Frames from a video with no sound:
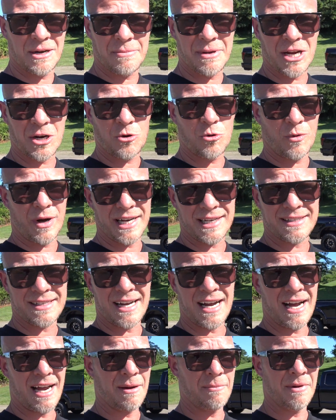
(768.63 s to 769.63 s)
to be a great
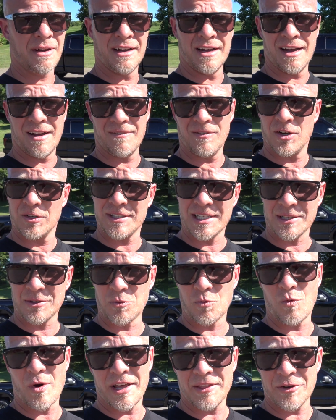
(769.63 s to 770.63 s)
time. I've looked at
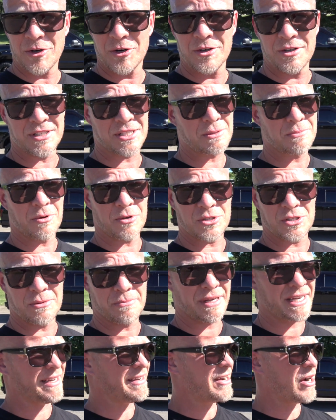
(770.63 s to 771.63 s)
the weather. It's supposed to
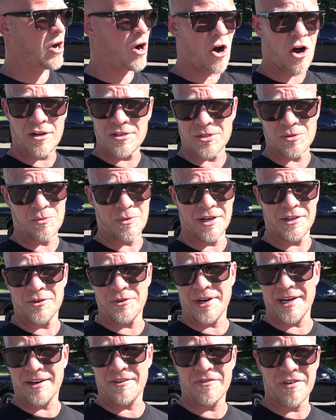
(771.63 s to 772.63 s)
be awesome
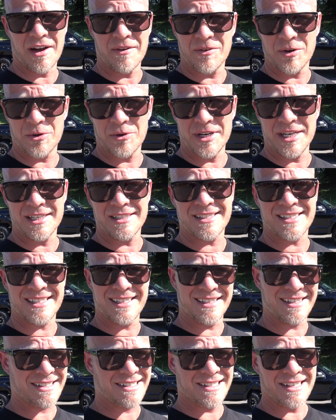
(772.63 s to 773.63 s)
weather, 85 degrees,
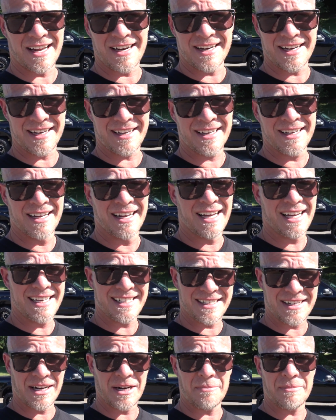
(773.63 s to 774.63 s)
sunny.
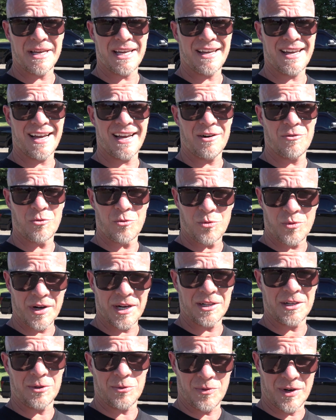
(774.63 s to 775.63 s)
It's going to be a
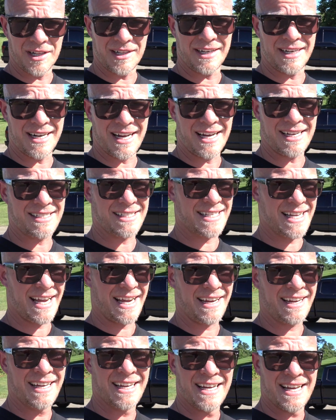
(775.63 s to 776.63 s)
really, really nice
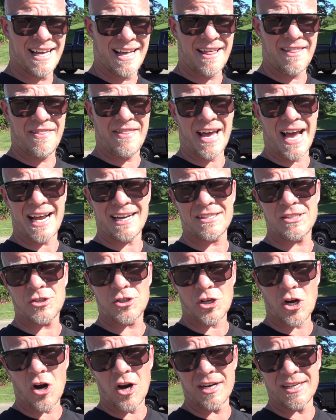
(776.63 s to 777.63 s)
day. That
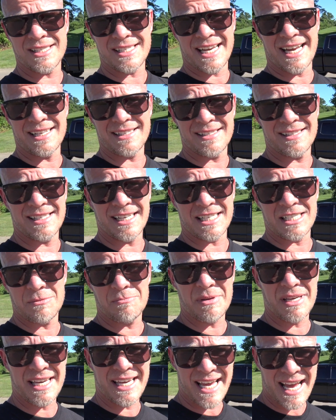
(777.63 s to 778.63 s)
starts at 6
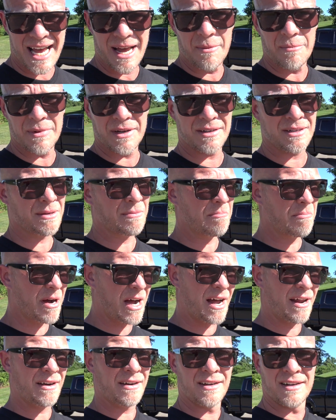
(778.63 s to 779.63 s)
p.m.,
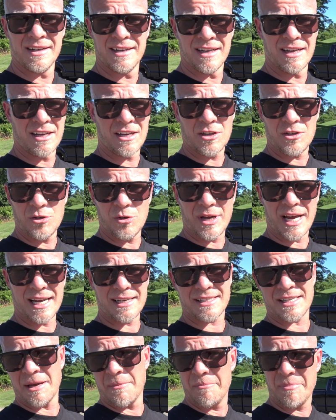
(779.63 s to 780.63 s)
but you
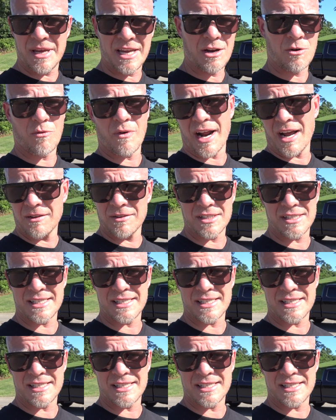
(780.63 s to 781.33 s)
guys can be around the